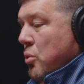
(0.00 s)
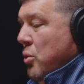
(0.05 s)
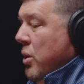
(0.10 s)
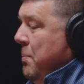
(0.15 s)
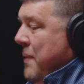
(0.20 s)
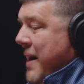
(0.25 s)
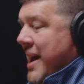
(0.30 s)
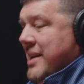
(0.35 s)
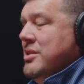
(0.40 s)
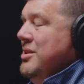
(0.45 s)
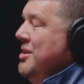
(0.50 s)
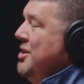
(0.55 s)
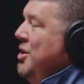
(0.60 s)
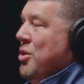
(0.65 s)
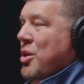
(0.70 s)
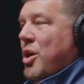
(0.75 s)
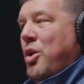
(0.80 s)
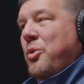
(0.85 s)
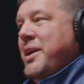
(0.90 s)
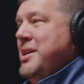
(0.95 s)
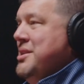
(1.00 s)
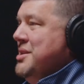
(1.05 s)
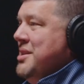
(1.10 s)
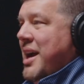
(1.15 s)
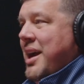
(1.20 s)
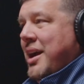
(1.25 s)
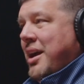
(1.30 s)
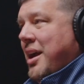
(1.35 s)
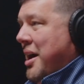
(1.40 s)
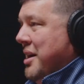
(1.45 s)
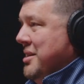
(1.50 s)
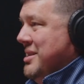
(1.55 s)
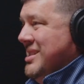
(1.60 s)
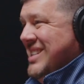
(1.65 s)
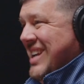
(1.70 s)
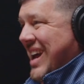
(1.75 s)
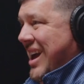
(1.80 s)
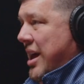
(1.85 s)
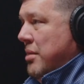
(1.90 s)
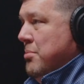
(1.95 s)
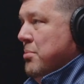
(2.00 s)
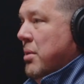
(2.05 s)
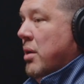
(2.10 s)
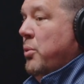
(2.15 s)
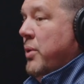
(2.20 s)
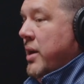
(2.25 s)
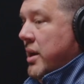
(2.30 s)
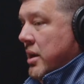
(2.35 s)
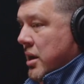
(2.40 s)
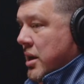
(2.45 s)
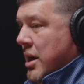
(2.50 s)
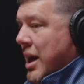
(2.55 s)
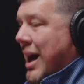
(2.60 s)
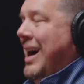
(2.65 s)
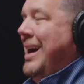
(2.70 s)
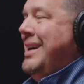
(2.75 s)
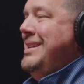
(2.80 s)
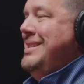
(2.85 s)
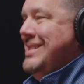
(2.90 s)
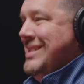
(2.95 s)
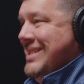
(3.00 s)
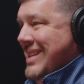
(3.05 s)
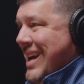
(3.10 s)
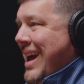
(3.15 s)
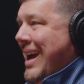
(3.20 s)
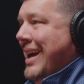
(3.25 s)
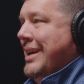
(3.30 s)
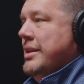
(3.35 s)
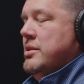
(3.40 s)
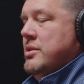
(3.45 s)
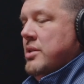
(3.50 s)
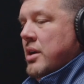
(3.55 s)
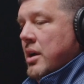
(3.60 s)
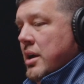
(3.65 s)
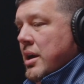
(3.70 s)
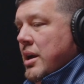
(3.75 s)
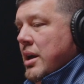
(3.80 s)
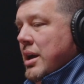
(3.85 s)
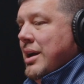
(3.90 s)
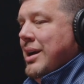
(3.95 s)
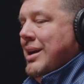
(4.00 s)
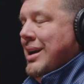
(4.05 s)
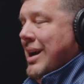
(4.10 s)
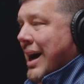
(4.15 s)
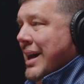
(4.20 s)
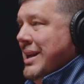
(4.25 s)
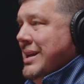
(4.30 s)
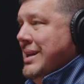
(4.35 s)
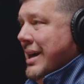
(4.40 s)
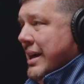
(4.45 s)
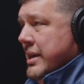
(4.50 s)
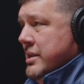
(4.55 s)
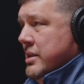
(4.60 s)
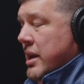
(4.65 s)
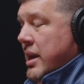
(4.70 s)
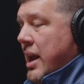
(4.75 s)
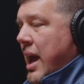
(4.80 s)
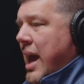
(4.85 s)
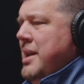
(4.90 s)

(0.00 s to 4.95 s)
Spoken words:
pastor don't always say God said, but when God says, God does it.